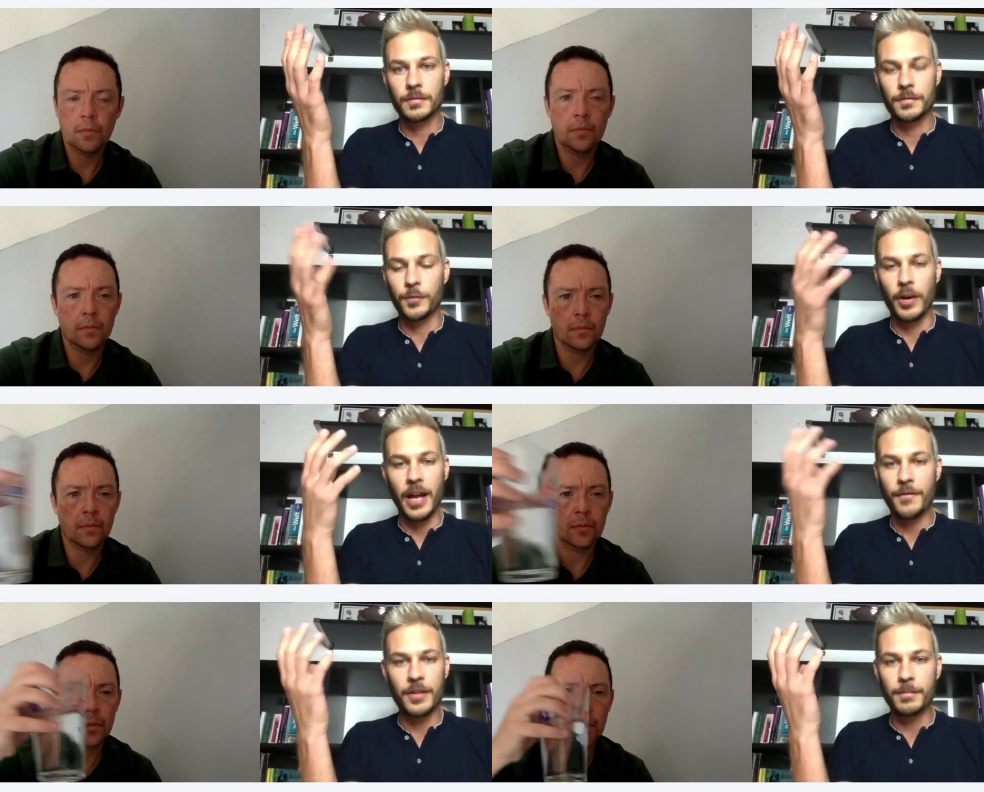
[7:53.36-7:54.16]
Speaker 1: for
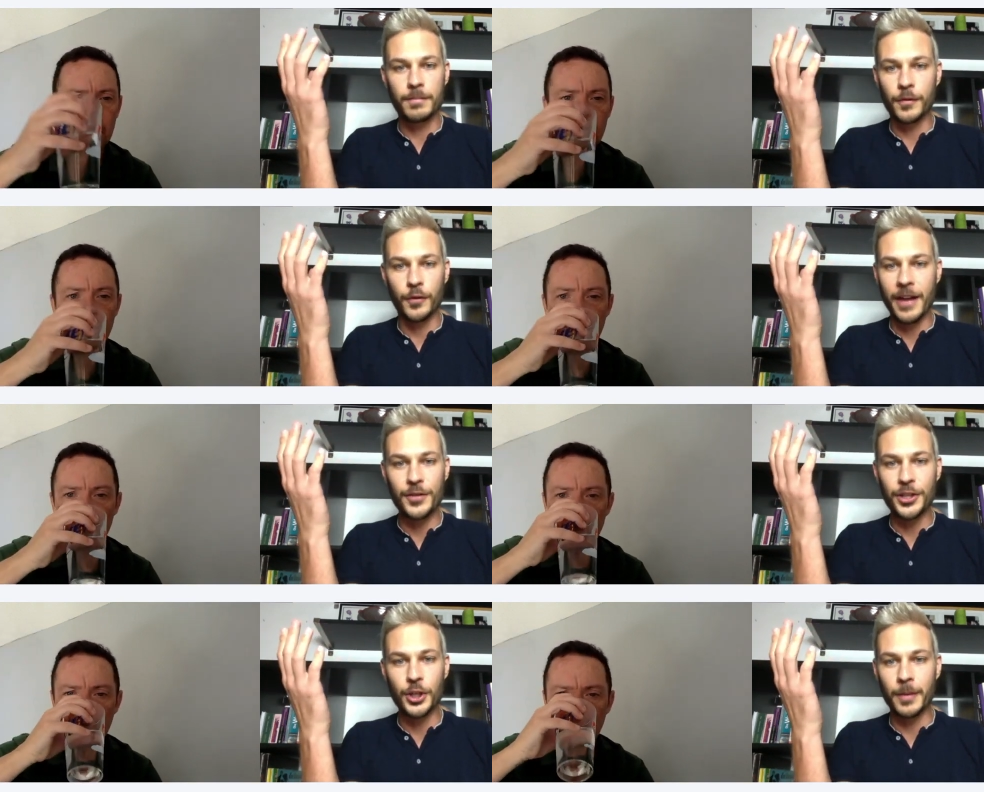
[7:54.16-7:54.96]
every for
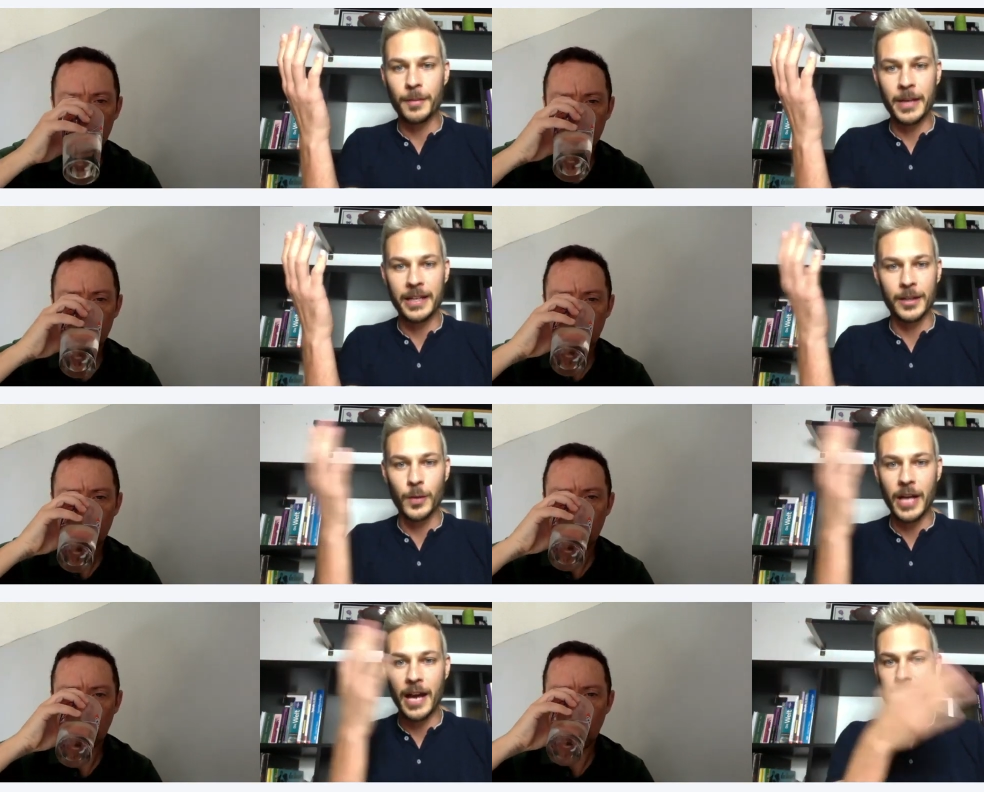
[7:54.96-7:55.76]
every human being. We
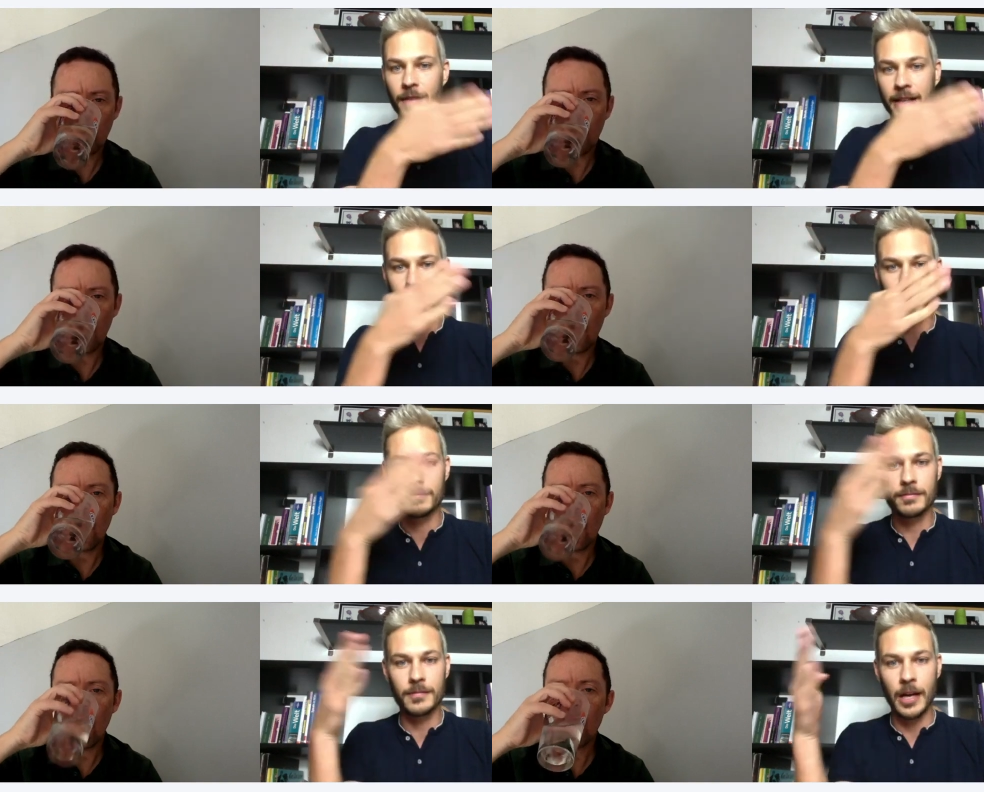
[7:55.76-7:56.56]
have like
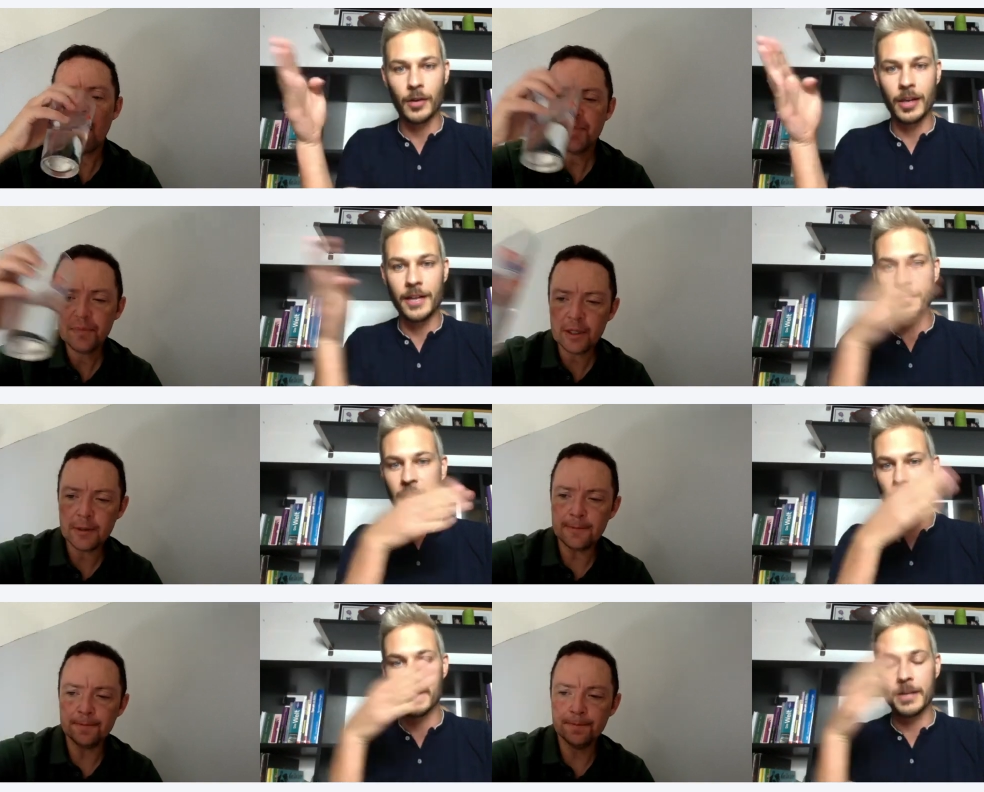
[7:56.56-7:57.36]
our life
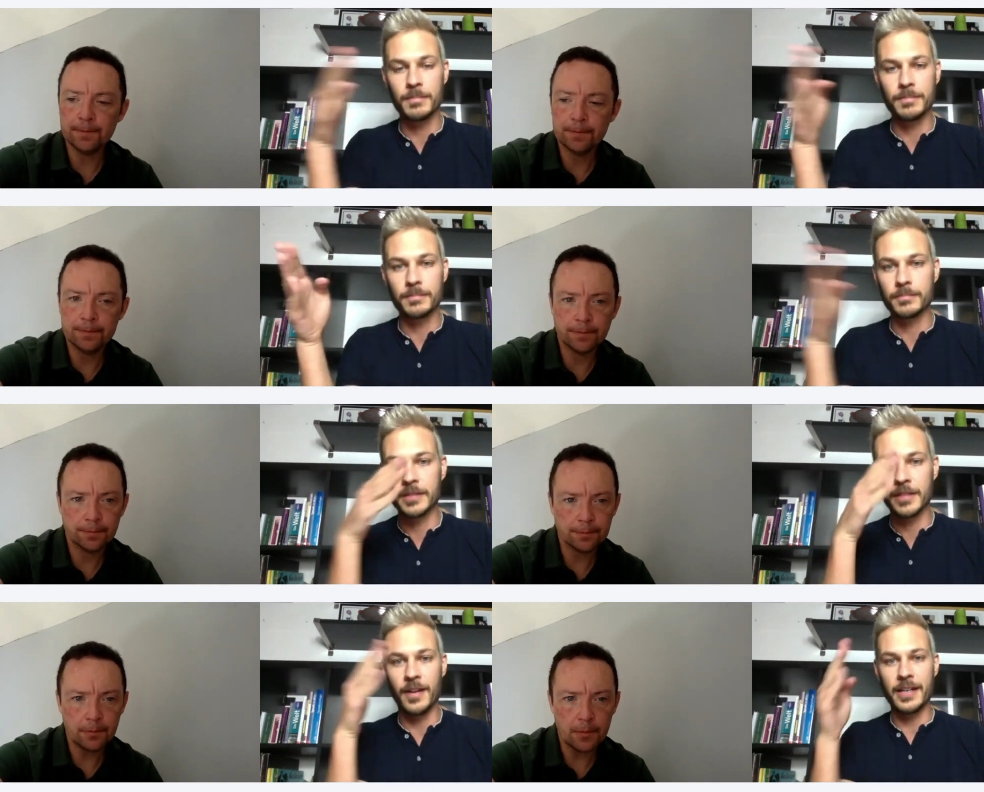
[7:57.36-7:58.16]
can be
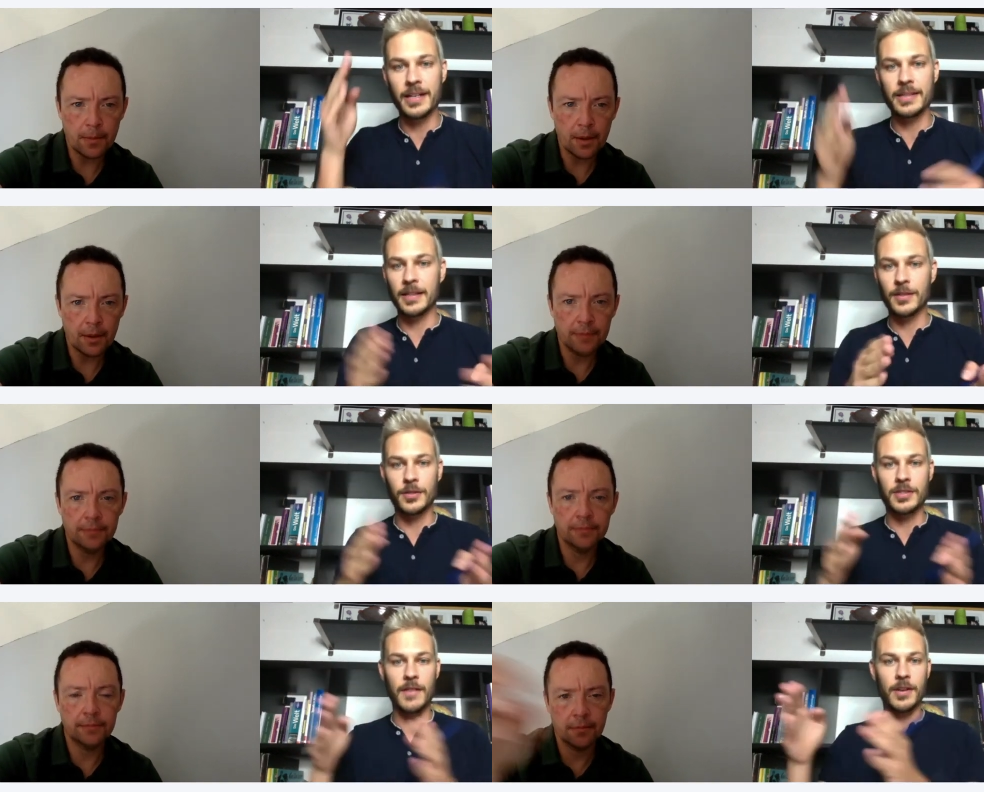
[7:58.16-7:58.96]
divided into
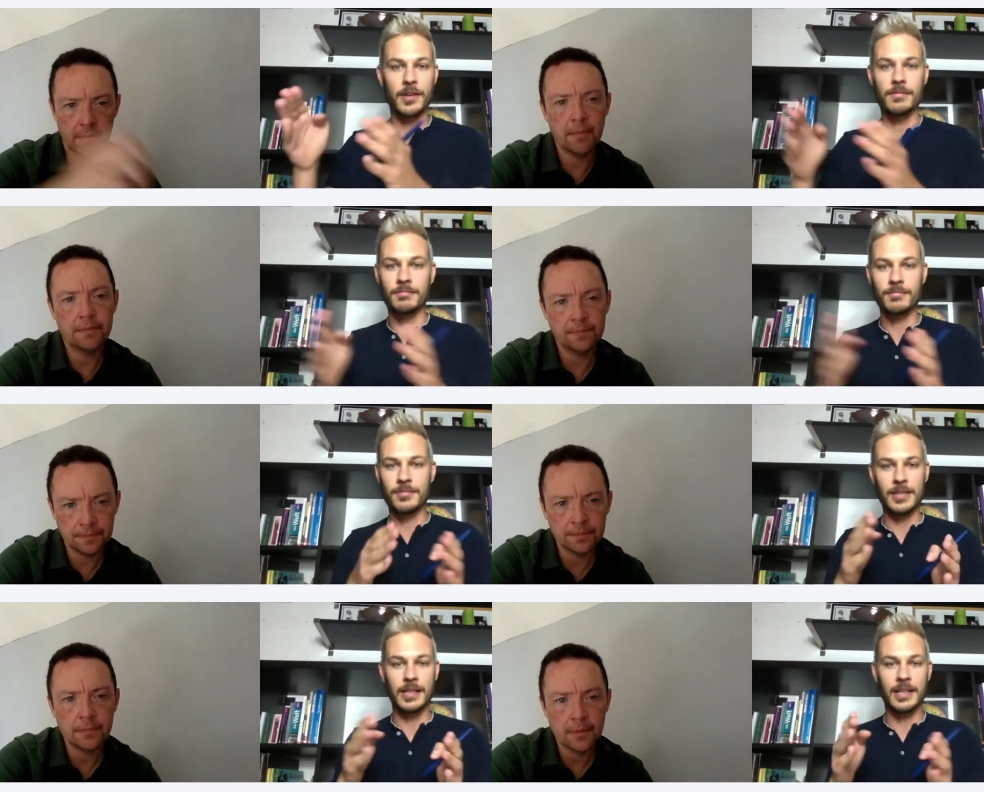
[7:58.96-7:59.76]
seven
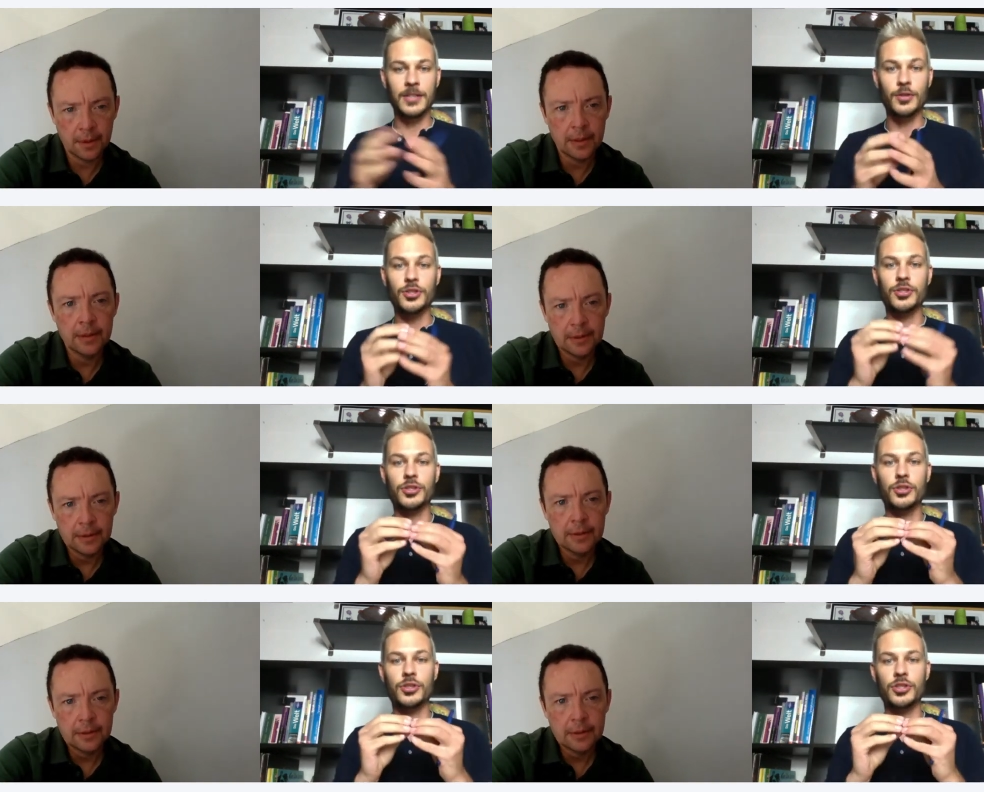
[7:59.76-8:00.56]
and into
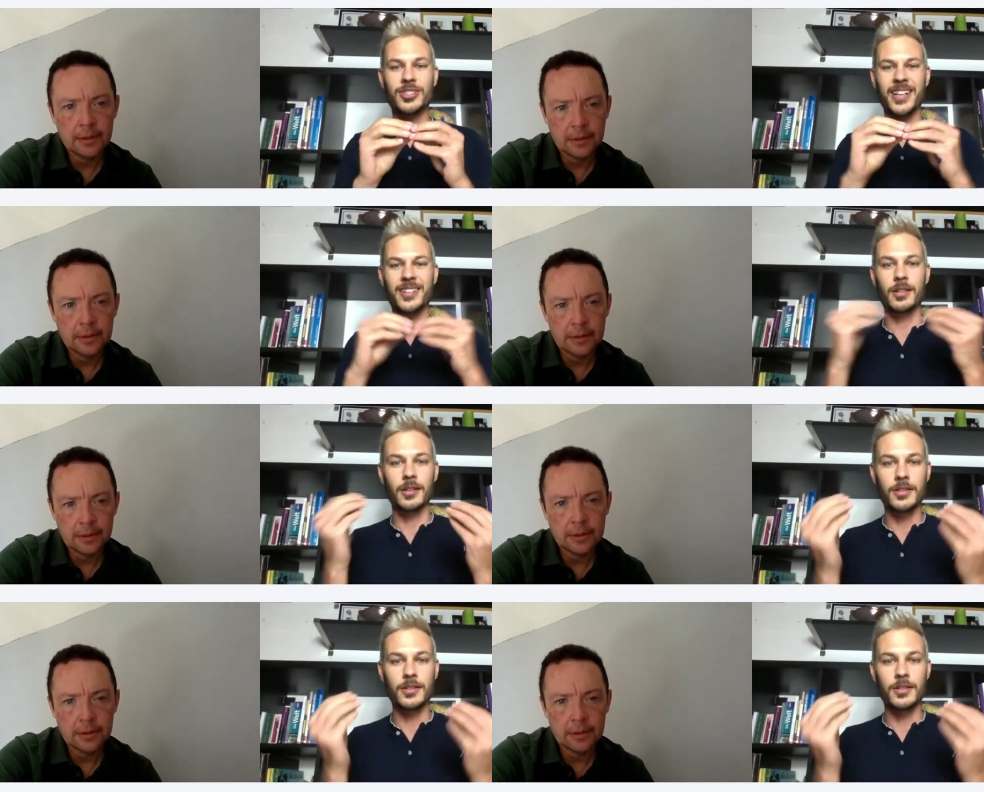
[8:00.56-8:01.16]
cycles